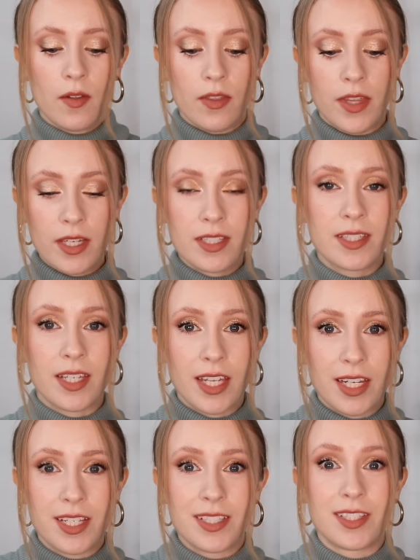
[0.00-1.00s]
This
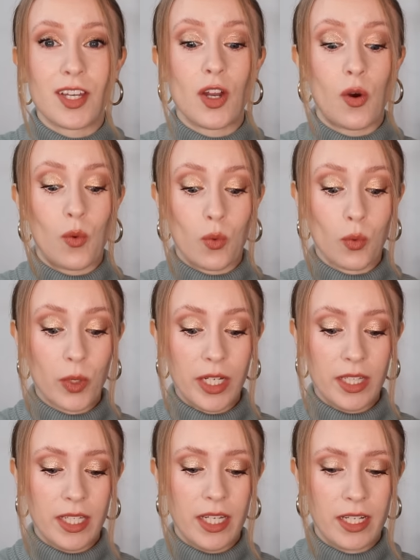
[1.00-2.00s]
is
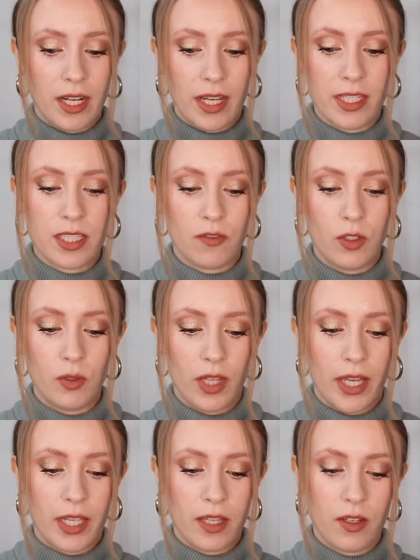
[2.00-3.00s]
really nice if you
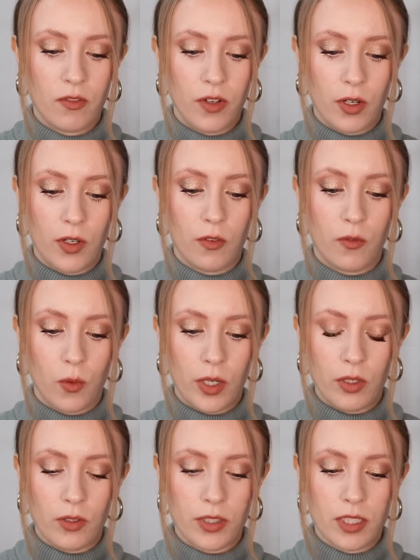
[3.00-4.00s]
like very
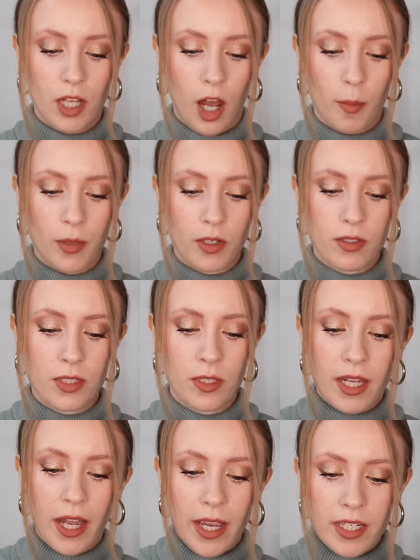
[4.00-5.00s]
foiled toppers.
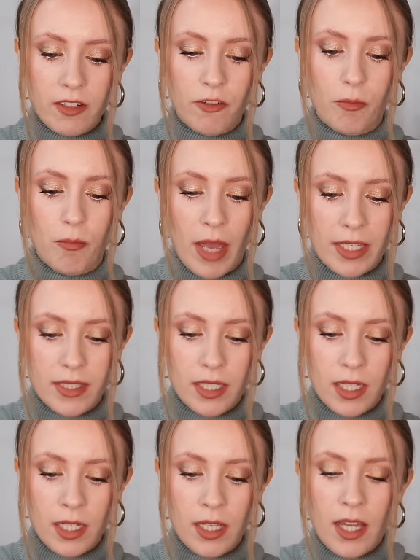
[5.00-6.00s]
Kind of
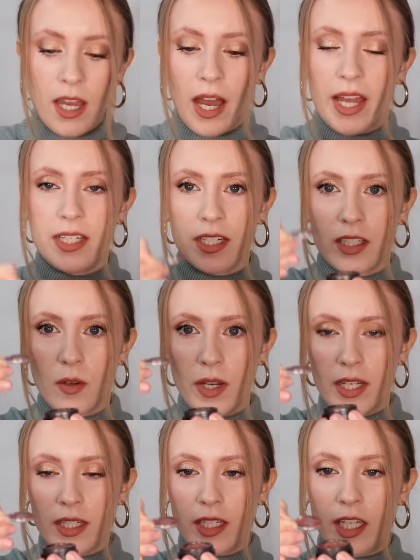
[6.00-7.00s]
messy. I did go
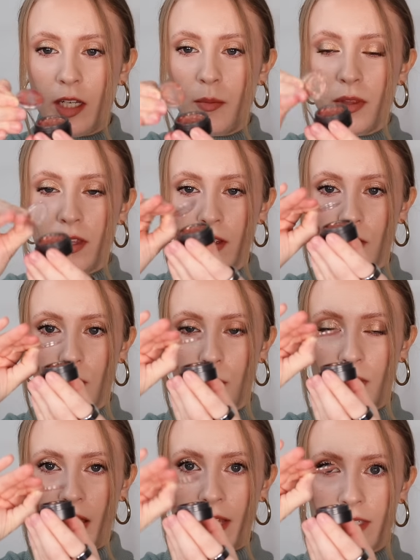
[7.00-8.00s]
ahead and keep the little
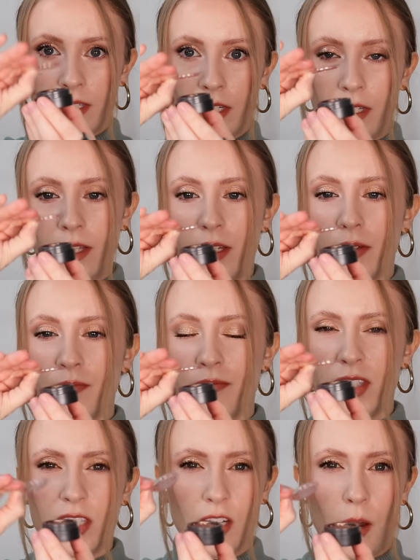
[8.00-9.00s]
plastic like
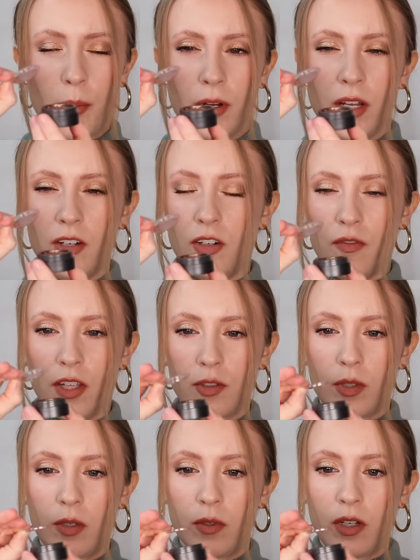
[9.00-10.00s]
stopper, I don't know if that's
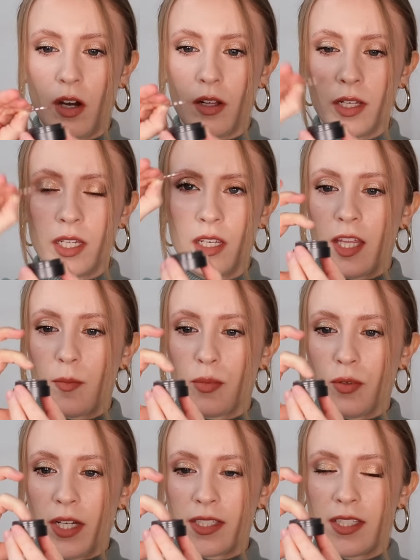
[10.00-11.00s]
what you would call it, that
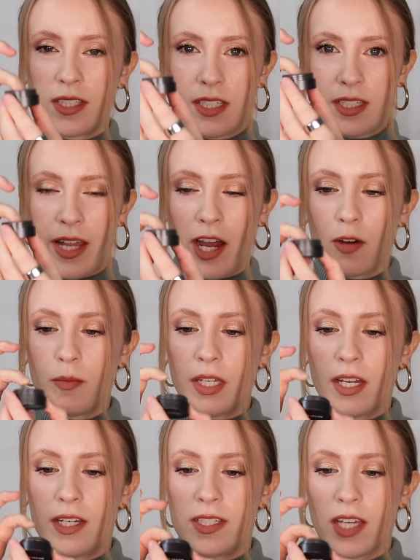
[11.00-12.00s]
presses it down
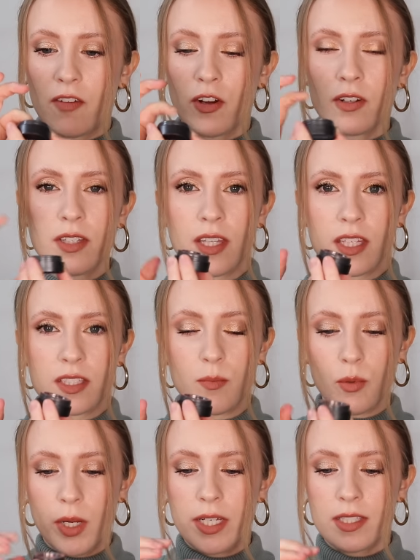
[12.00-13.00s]
because I've heard that this
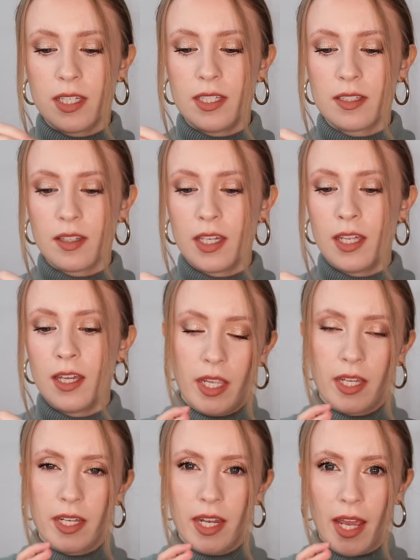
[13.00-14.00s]
breaks easily
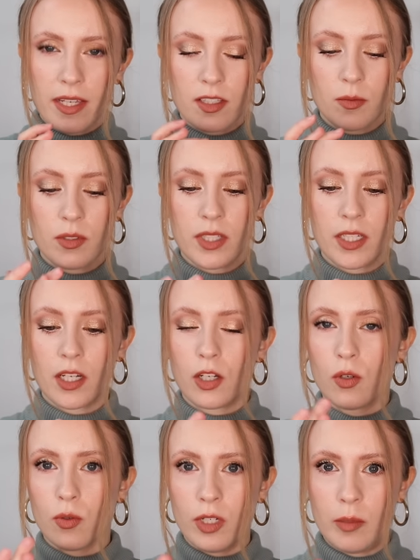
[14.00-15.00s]
and it has almost like a
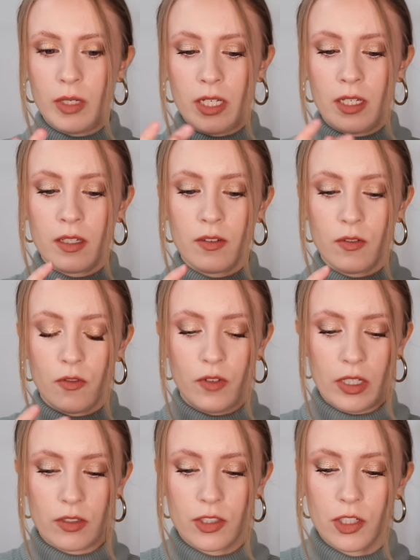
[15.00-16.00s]
creamy
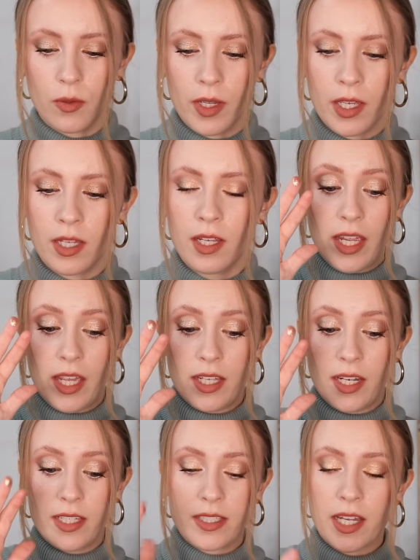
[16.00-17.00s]
feel to it.
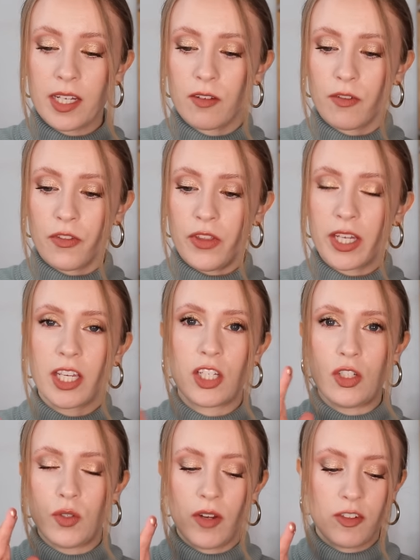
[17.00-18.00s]
It is kind of thick and
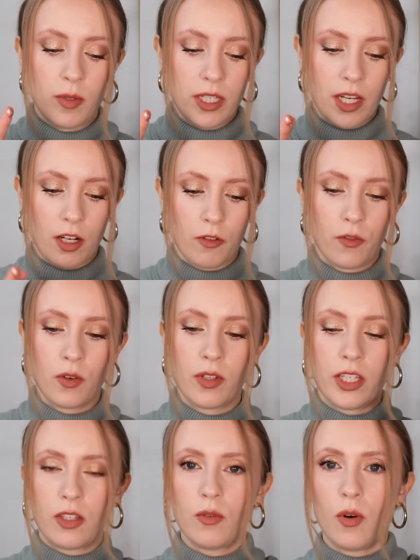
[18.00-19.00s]
you do have to be careful.
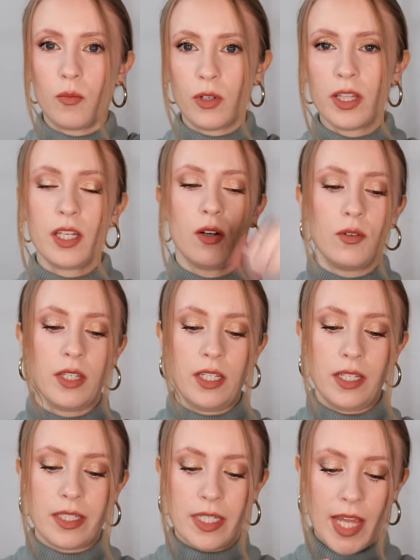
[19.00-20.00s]
Like you really only
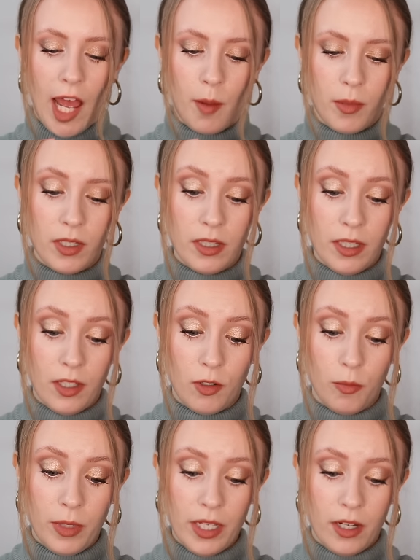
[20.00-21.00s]
need to tap a
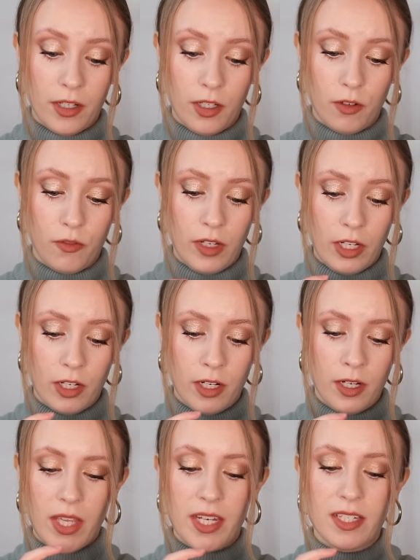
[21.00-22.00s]
little bit under your
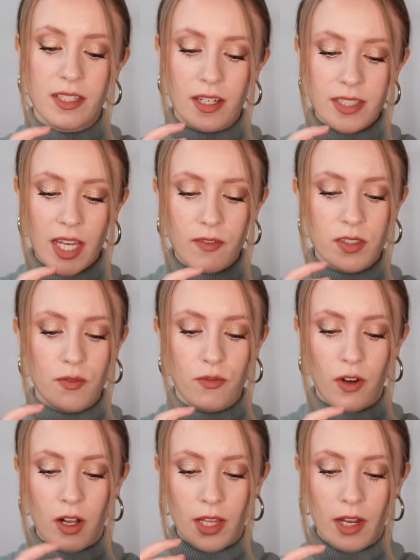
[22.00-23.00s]
finger and it does have some
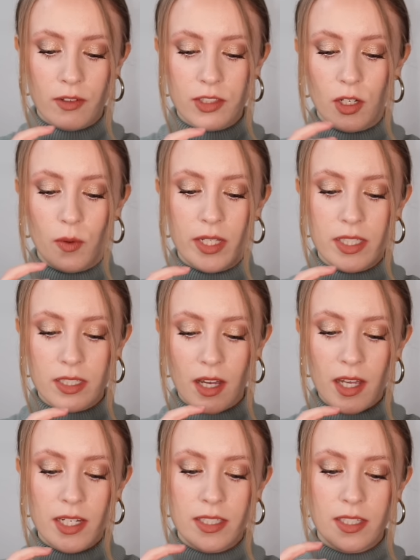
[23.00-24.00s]
fallout. So it's
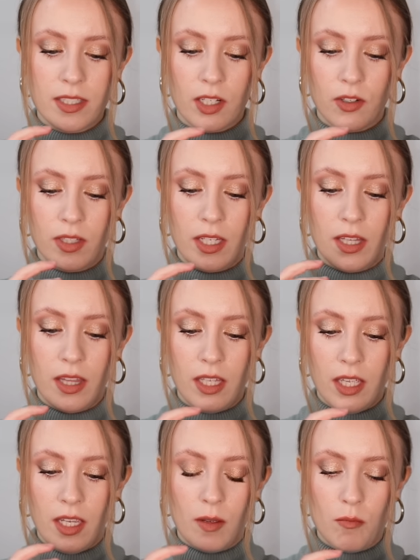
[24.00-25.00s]
not necessarily
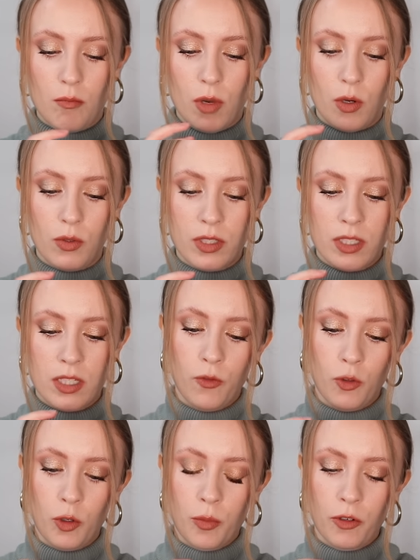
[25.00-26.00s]
the most
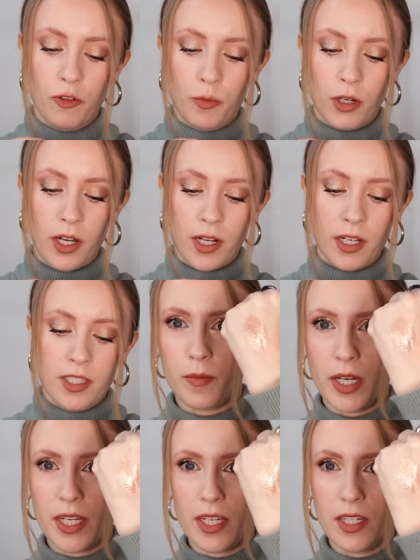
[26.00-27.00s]
foolproof product,
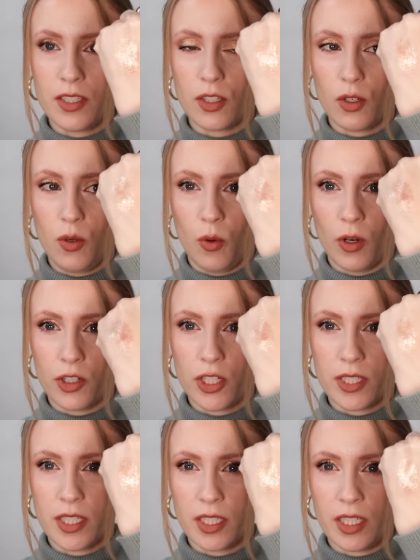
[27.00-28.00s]
but it is
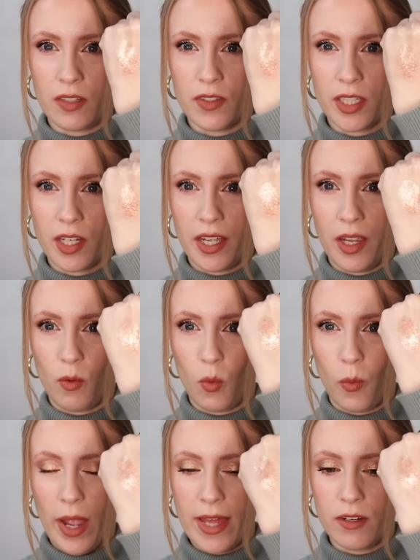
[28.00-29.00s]
gorgeous. It gives like a
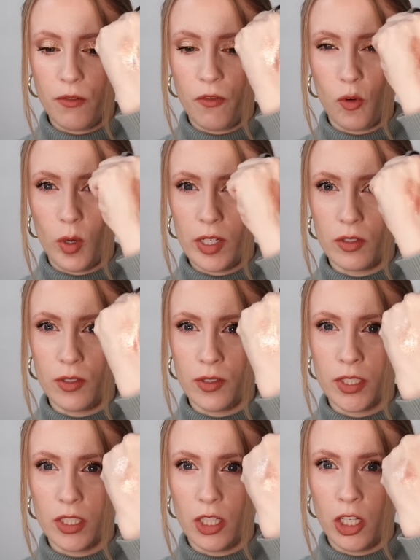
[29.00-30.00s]
wet
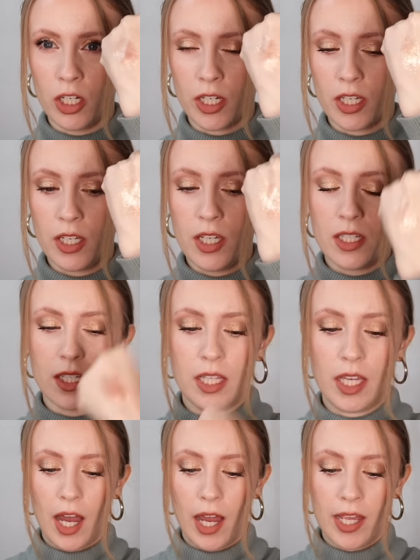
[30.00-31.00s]
foiled look to
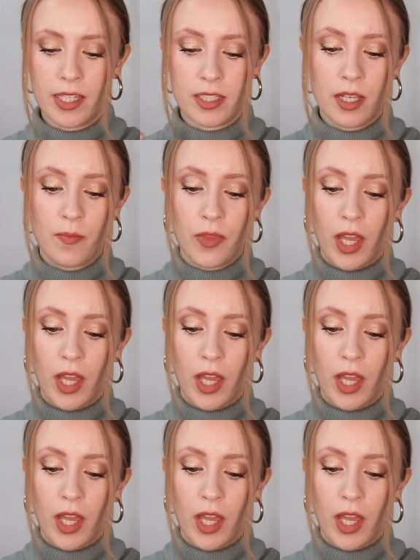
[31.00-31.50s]
eyes.